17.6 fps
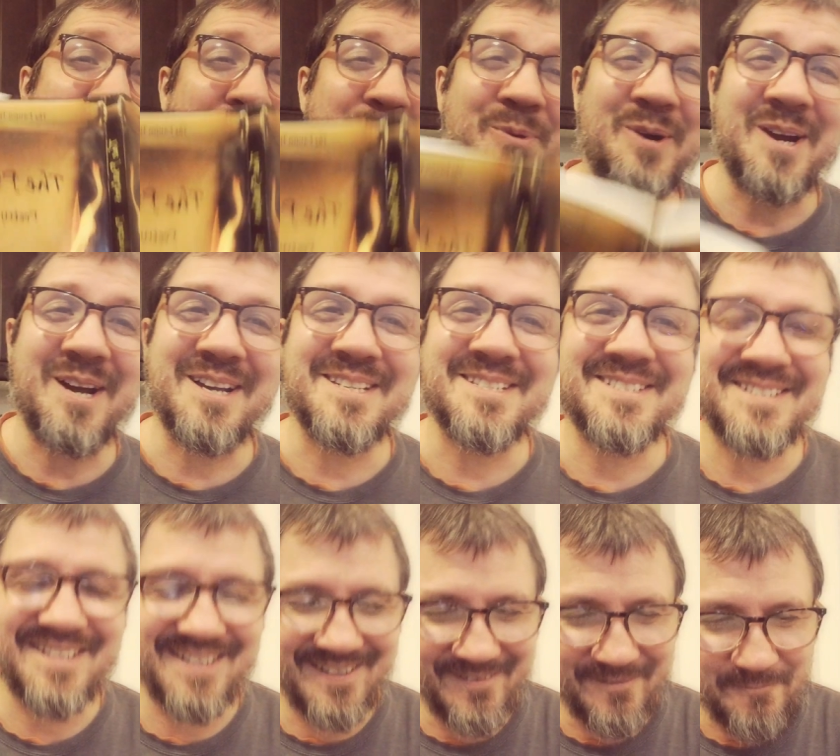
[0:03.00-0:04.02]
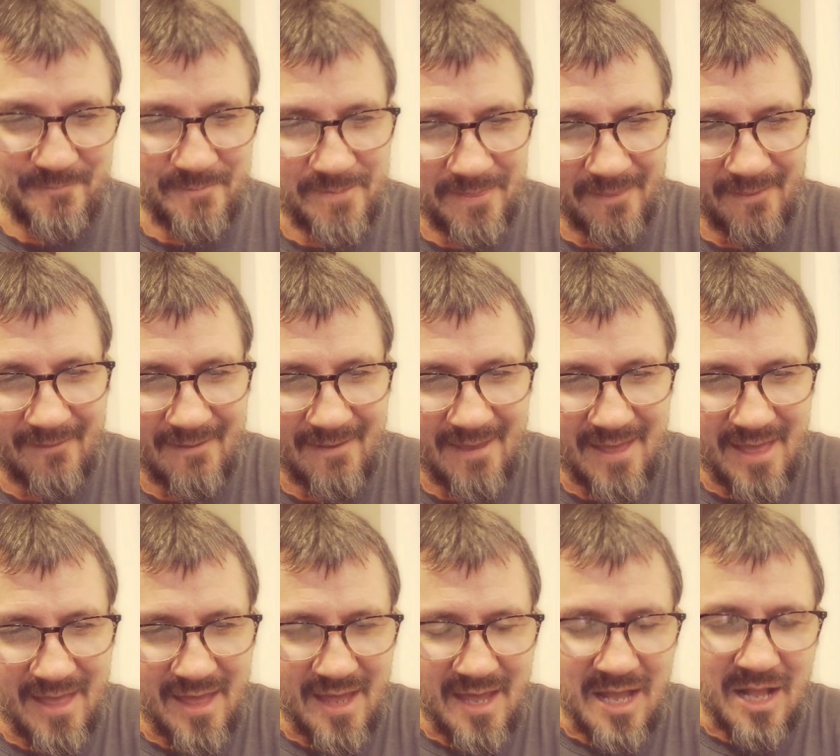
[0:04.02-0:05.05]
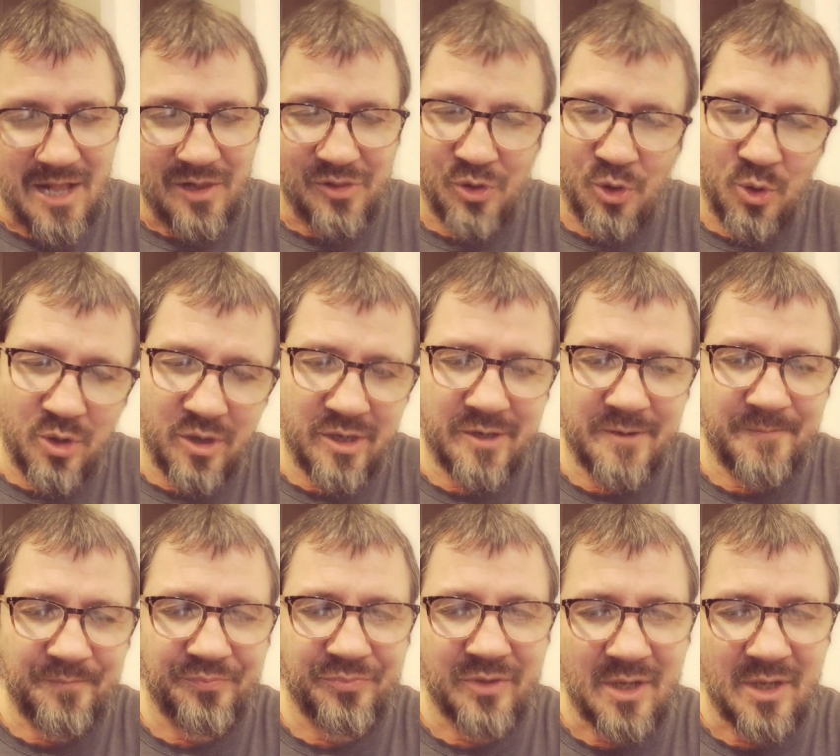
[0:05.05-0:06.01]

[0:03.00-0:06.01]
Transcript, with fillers: Oppressed. Lord,